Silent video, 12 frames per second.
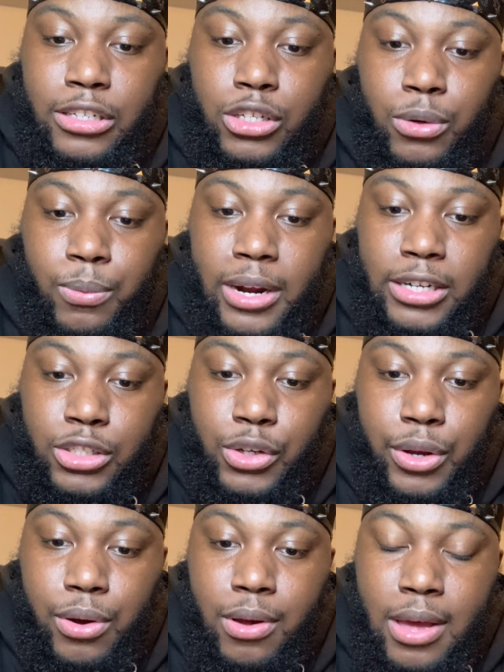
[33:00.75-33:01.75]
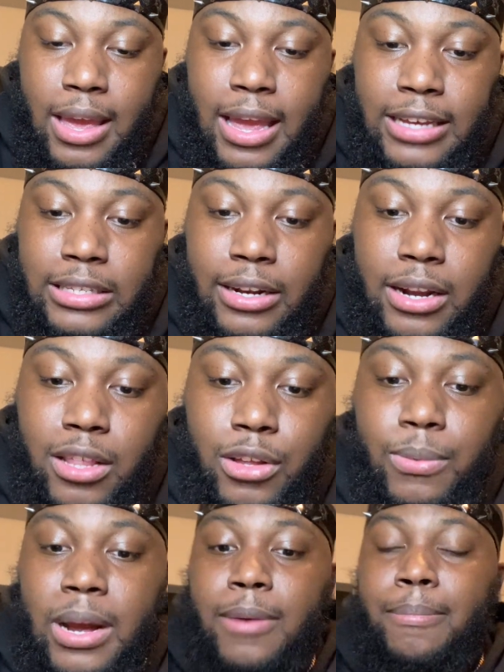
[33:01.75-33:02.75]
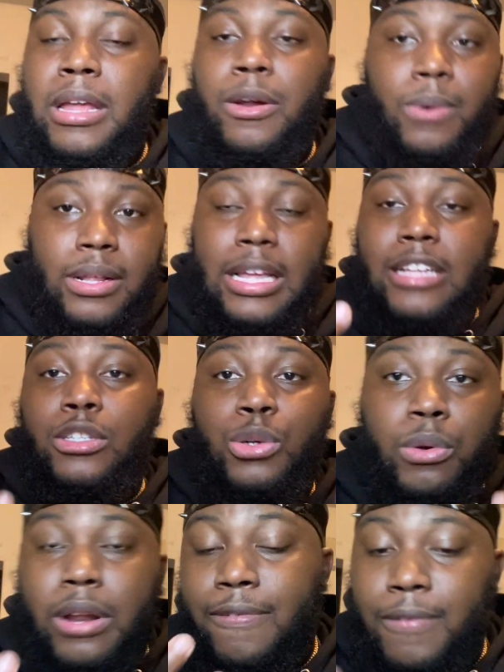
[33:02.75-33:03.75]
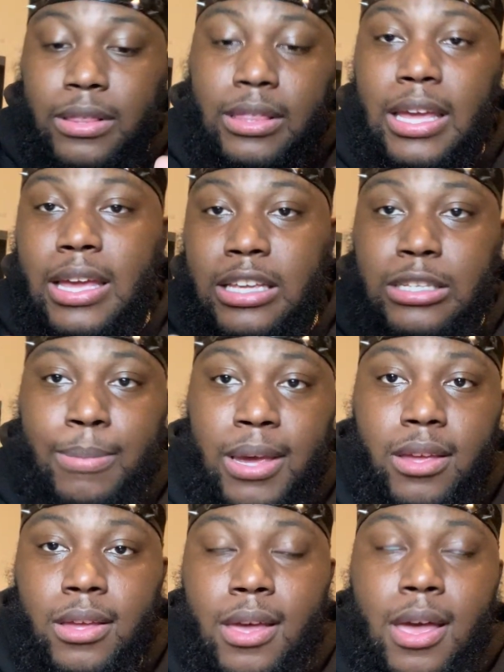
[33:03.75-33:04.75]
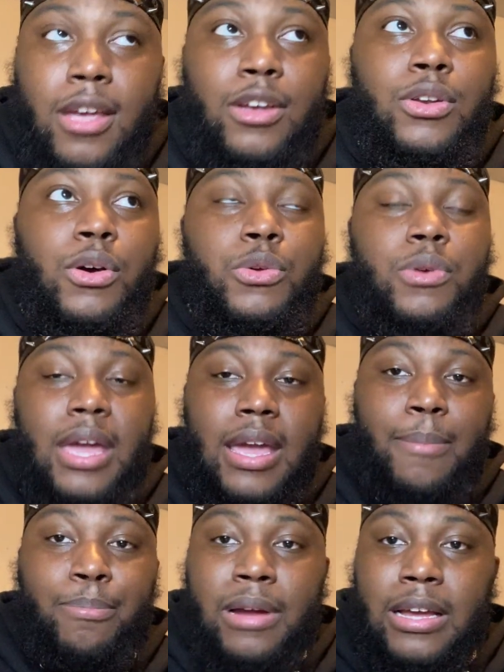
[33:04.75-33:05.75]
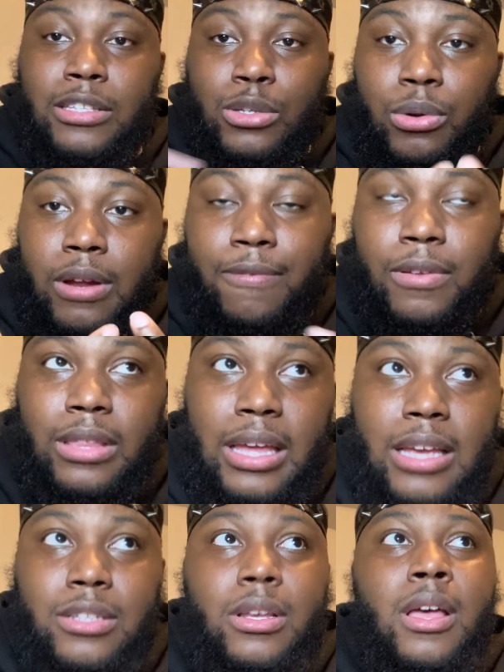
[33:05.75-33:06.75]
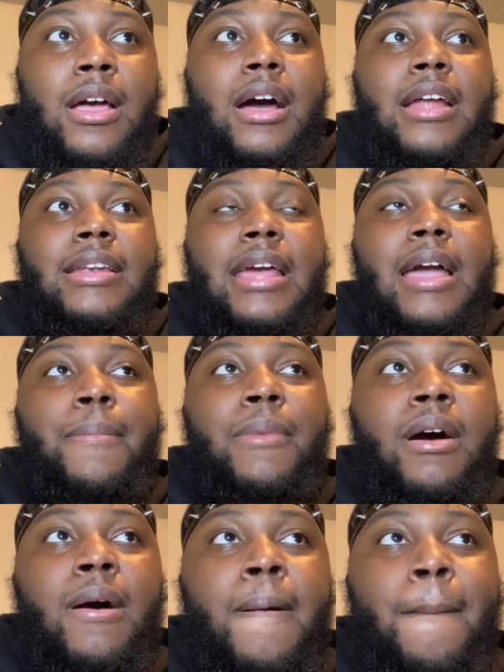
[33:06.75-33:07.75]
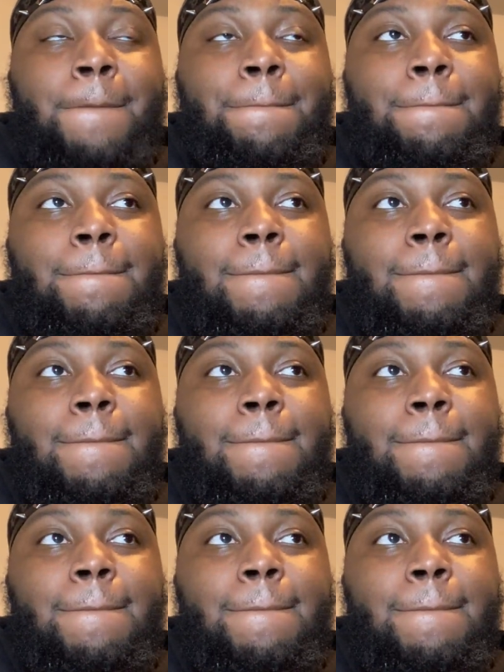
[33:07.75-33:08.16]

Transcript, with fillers: the terrestrial is another, right? Meaning what? They two different things, man. You know, you can't bring two different things. A damn um